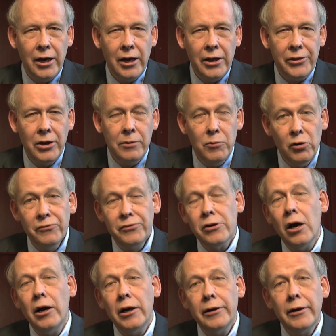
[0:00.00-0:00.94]
then moves
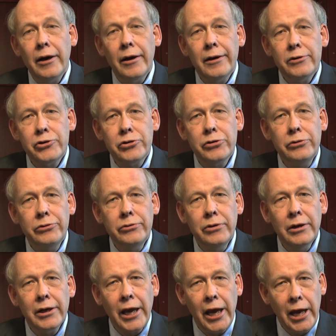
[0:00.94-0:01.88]
on
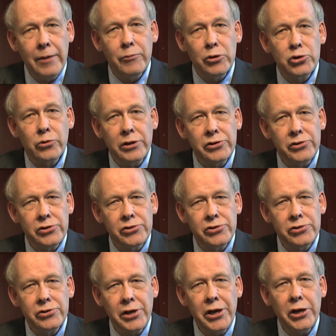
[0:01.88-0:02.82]
to Cambridge where he's a
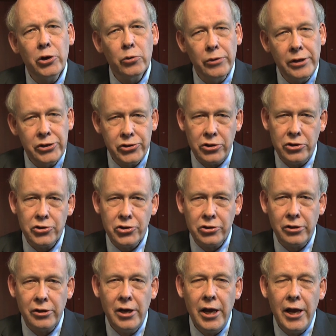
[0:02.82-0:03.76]
senior
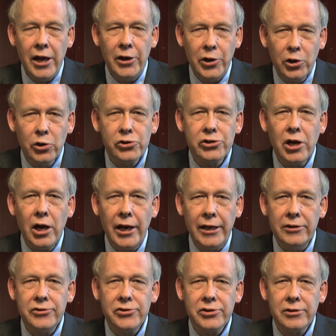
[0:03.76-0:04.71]
researcher in
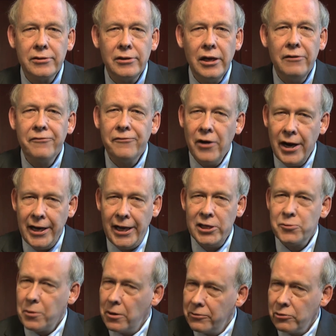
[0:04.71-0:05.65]
neuroscience and
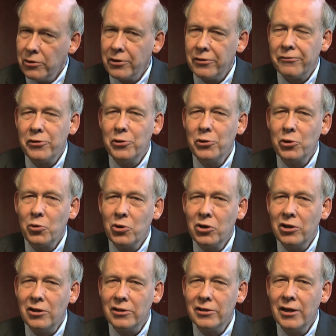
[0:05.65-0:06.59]
finance, probably one of the few in the
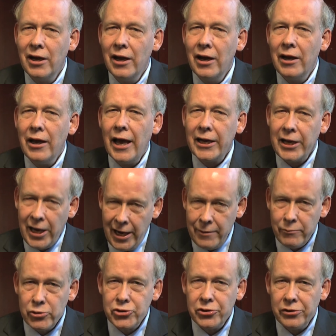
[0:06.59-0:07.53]
world at
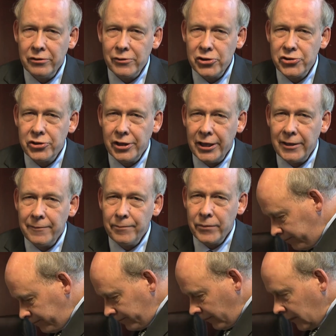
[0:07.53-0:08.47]
Cambridge University.
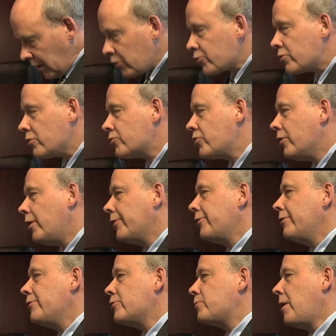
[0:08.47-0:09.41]
So
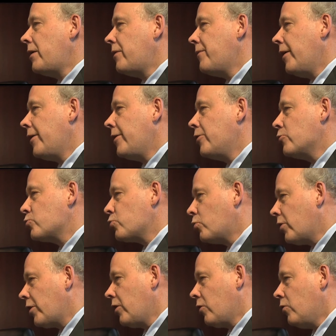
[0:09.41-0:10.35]
John, you spent many years
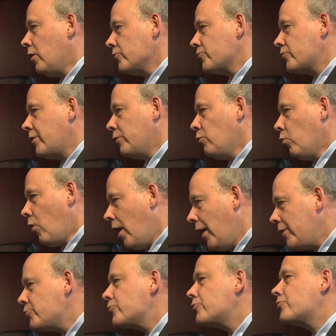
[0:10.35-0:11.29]
working on Wall Street. Why
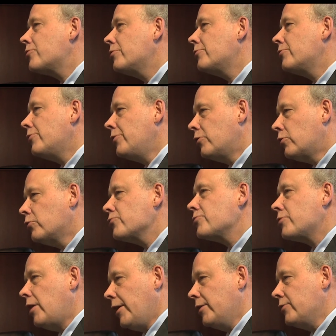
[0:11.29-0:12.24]
did you turn to
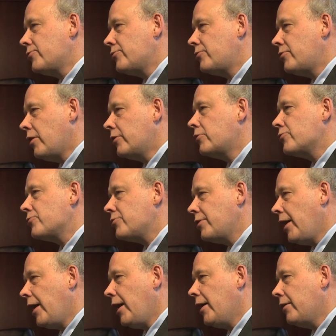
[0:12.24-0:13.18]
neuroscience to
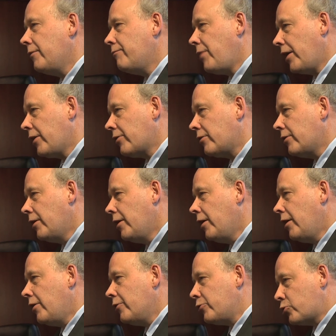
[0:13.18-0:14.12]
understand better
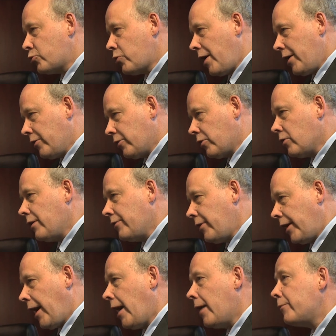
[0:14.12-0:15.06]
the trading
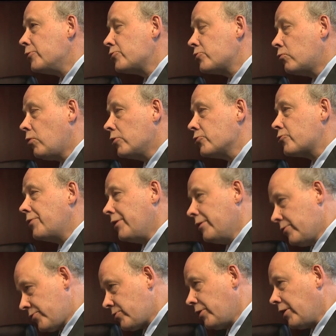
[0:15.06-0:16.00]
that happens in Wall Street
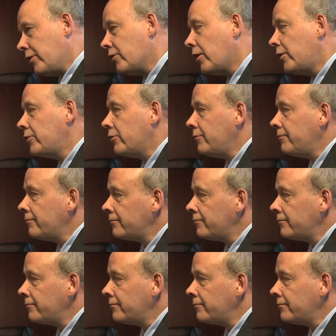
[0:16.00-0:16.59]
in the city in London?